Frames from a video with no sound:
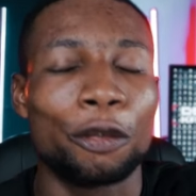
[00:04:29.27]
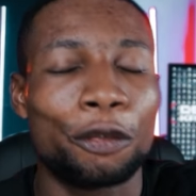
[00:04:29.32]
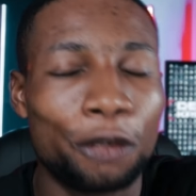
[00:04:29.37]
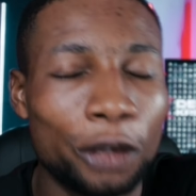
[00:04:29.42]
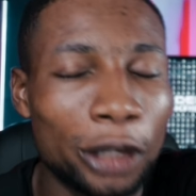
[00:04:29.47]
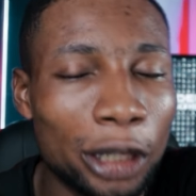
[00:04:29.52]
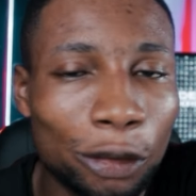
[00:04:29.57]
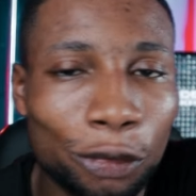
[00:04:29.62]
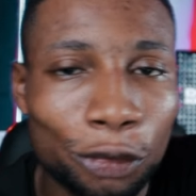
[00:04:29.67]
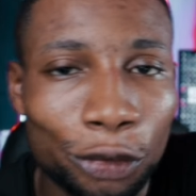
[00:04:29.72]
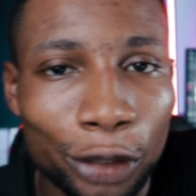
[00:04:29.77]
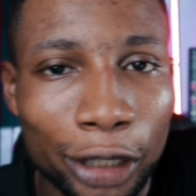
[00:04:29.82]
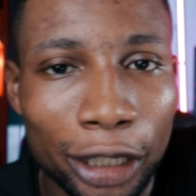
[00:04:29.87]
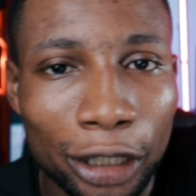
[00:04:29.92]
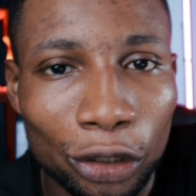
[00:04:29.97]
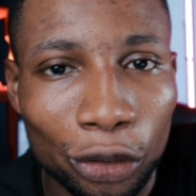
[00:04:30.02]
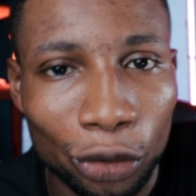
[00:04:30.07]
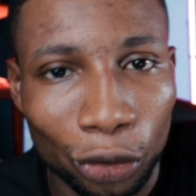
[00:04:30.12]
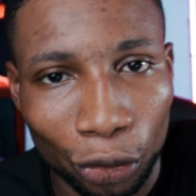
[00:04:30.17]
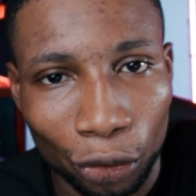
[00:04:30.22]
feel free
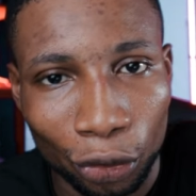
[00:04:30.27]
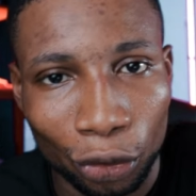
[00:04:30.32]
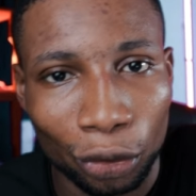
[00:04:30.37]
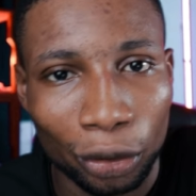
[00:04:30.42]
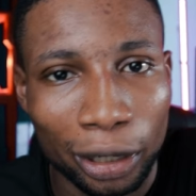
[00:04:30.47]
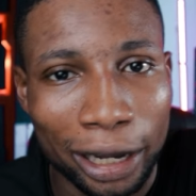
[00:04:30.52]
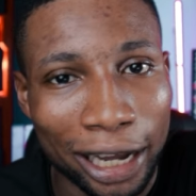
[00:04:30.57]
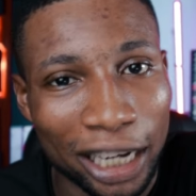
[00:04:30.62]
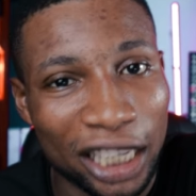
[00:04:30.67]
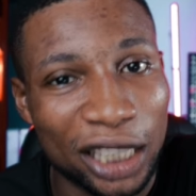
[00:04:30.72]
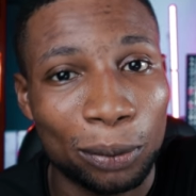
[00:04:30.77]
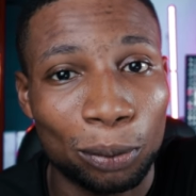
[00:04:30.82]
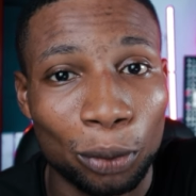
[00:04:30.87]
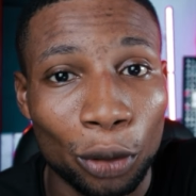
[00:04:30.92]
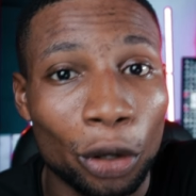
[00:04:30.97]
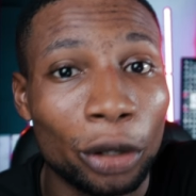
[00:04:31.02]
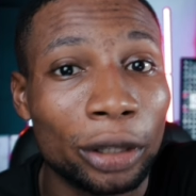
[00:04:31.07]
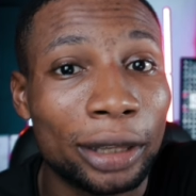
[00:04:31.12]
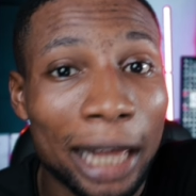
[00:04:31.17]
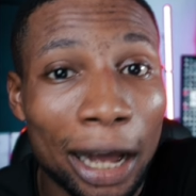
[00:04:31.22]
to
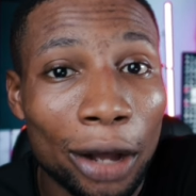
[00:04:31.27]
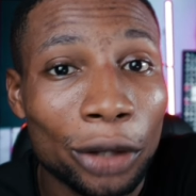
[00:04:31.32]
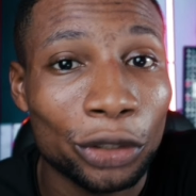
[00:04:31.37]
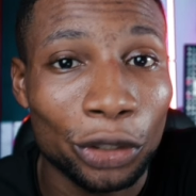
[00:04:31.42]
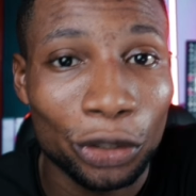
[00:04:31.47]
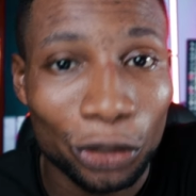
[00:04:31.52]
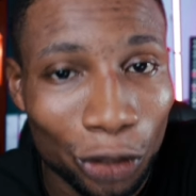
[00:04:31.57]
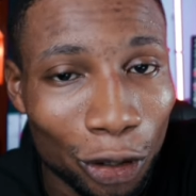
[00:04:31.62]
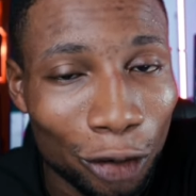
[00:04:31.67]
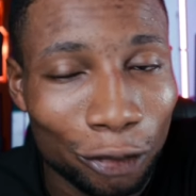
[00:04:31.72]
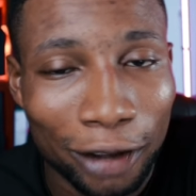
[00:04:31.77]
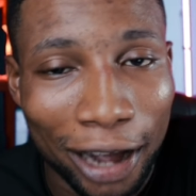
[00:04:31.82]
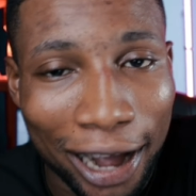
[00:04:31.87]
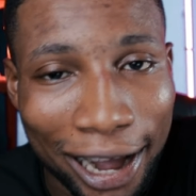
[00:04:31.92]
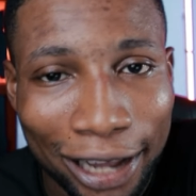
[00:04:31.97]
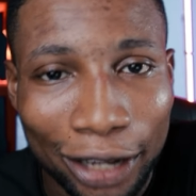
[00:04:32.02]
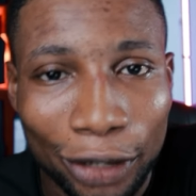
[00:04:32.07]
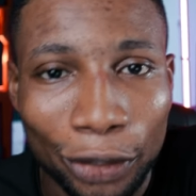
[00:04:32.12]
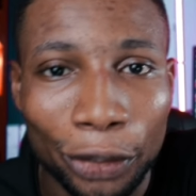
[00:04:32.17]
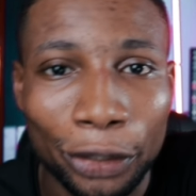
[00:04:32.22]
explore thousands of
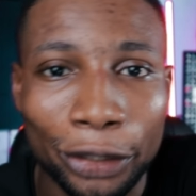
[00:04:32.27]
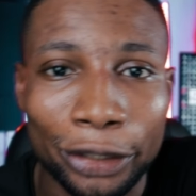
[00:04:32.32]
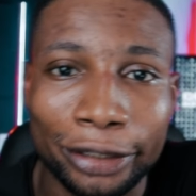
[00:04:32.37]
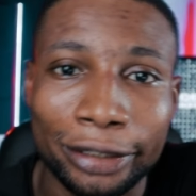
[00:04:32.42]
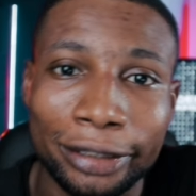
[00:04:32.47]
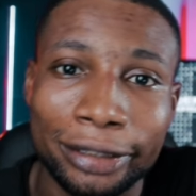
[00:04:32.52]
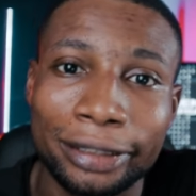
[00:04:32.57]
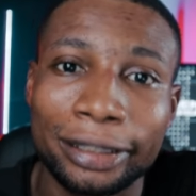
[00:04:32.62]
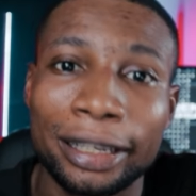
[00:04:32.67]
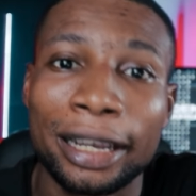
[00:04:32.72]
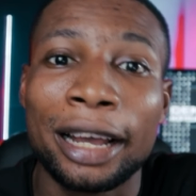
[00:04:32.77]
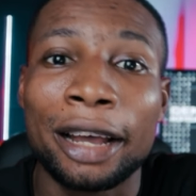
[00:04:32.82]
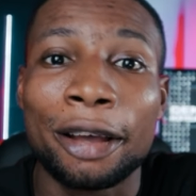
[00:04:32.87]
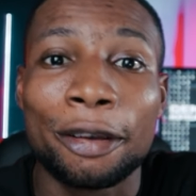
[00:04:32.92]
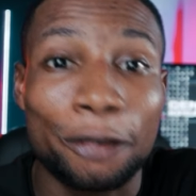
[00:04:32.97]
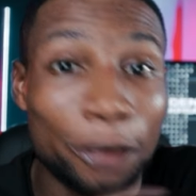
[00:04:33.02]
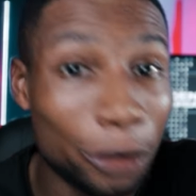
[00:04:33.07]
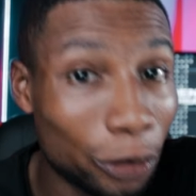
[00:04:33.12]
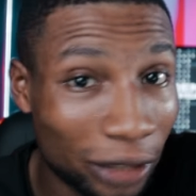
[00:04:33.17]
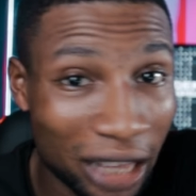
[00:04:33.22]
icons,
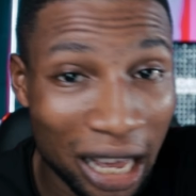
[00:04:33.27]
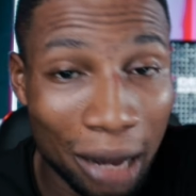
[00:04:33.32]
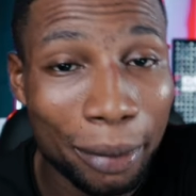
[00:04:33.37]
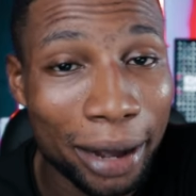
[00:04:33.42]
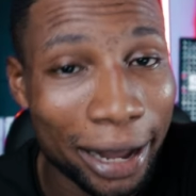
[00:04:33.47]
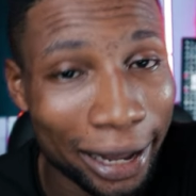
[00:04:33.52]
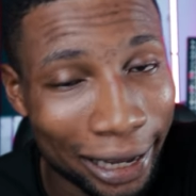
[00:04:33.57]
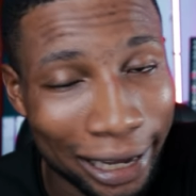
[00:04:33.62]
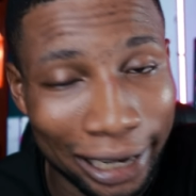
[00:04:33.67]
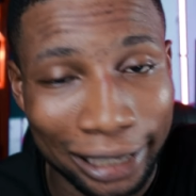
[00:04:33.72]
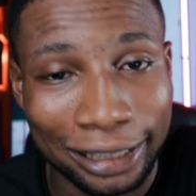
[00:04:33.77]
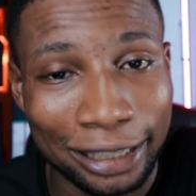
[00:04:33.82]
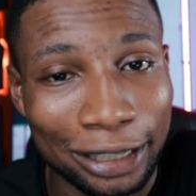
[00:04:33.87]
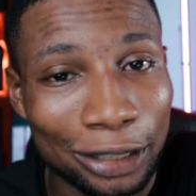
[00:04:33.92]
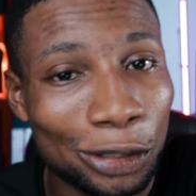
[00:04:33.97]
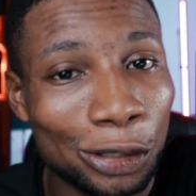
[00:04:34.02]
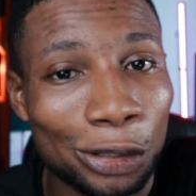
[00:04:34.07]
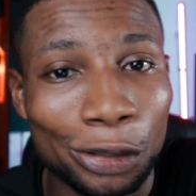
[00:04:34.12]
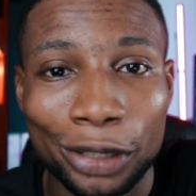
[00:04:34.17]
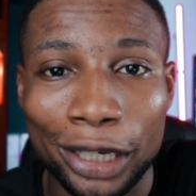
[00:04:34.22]
filter by
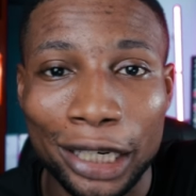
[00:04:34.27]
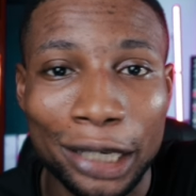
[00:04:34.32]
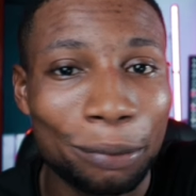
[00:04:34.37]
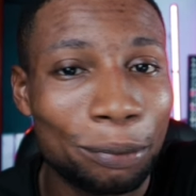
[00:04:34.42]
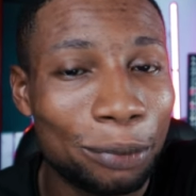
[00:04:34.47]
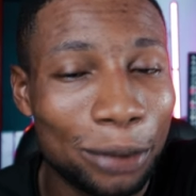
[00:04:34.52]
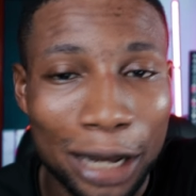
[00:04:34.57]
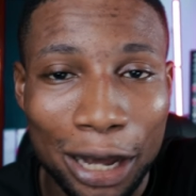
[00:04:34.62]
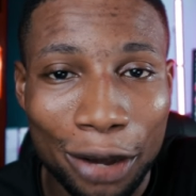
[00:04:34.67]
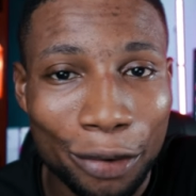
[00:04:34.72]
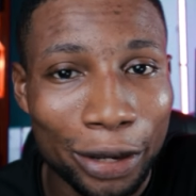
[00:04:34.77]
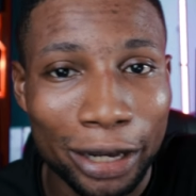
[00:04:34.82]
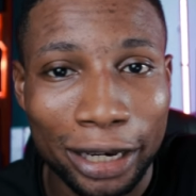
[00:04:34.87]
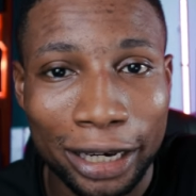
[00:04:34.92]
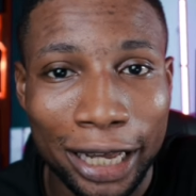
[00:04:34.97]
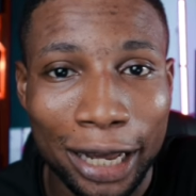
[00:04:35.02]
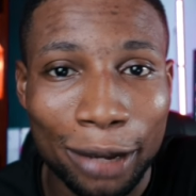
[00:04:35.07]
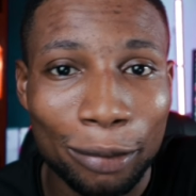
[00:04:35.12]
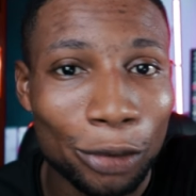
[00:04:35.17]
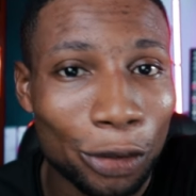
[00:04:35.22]
category, play with
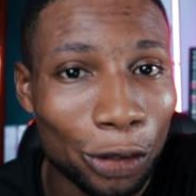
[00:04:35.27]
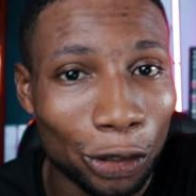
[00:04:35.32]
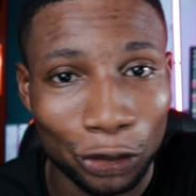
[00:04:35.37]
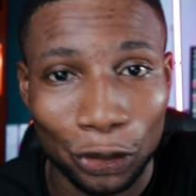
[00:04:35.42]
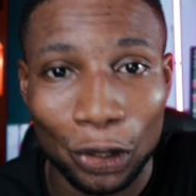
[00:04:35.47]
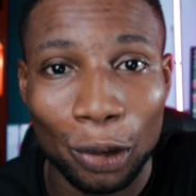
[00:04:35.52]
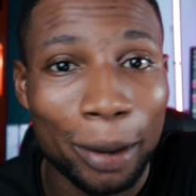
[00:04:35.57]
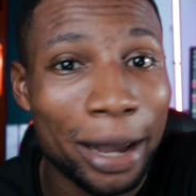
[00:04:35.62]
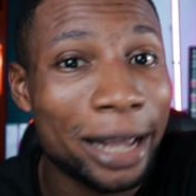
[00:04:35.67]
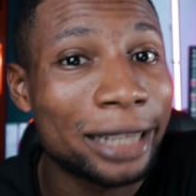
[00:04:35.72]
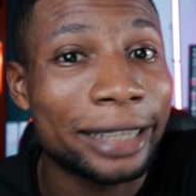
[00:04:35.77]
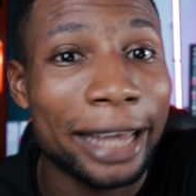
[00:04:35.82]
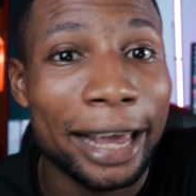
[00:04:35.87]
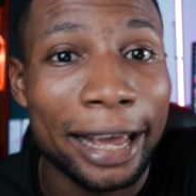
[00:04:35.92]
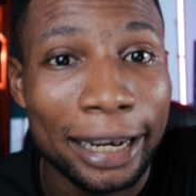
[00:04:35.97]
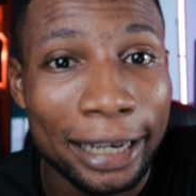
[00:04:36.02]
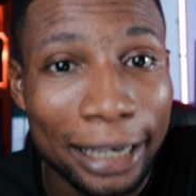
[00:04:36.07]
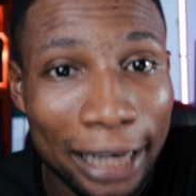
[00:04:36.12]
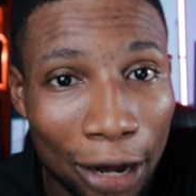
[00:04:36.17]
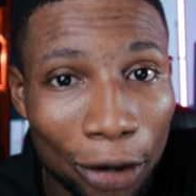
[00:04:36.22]
them, customize,
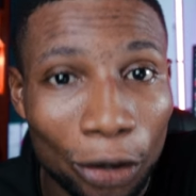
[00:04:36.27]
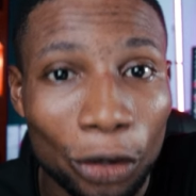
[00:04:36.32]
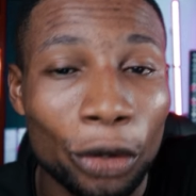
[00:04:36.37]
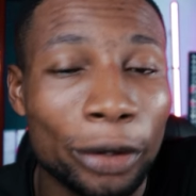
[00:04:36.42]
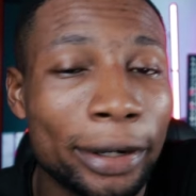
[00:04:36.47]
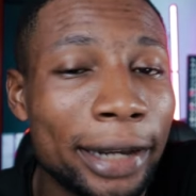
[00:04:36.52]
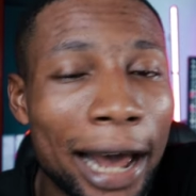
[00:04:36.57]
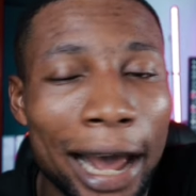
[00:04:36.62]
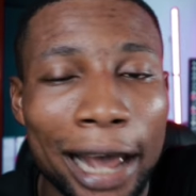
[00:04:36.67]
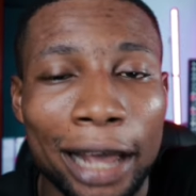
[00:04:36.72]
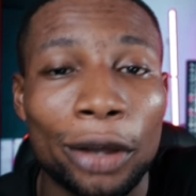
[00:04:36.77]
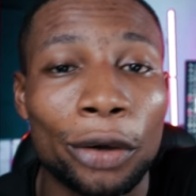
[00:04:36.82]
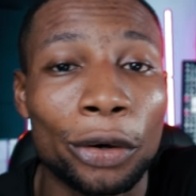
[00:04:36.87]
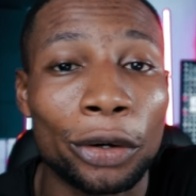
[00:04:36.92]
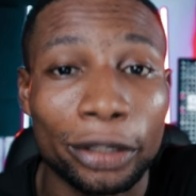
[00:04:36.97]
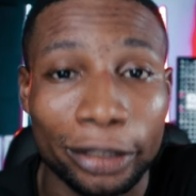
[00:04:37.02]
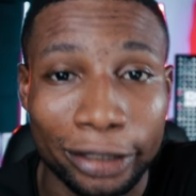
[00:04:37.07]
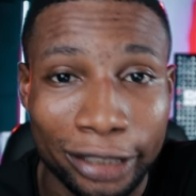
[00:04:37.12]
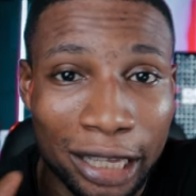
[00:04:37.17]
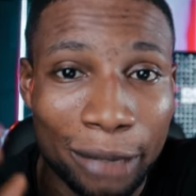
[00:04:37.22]
and download
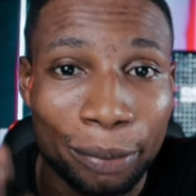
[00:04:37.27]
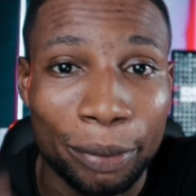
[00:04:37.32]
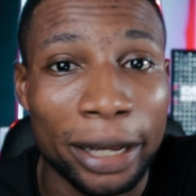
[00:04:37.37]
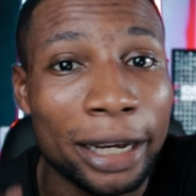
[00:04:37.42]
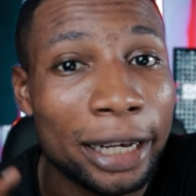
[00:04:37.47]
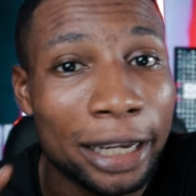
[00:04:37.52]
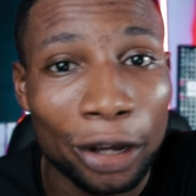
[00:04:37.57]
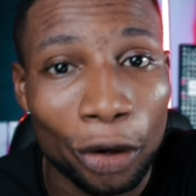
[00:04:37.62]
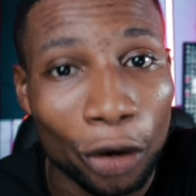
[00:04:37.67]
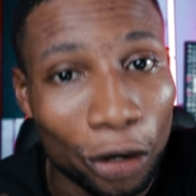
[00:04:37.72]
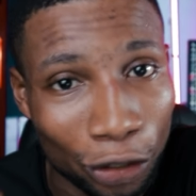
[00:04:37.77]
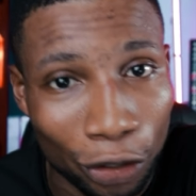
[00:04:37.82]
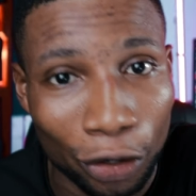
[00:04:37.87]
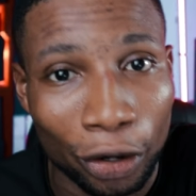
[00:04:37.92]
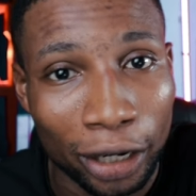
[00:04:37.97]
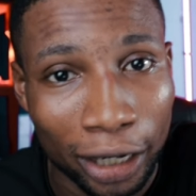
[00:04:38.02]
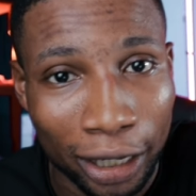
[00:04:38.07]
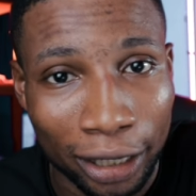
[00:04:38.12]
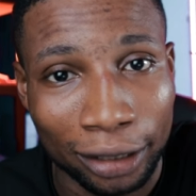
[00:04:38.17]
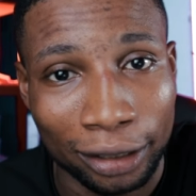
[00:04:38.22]
icons depending on your
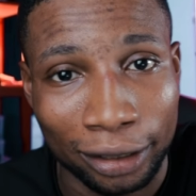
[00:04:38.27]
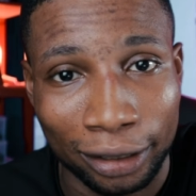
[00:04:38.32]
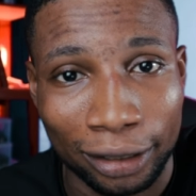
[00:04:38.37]
needs.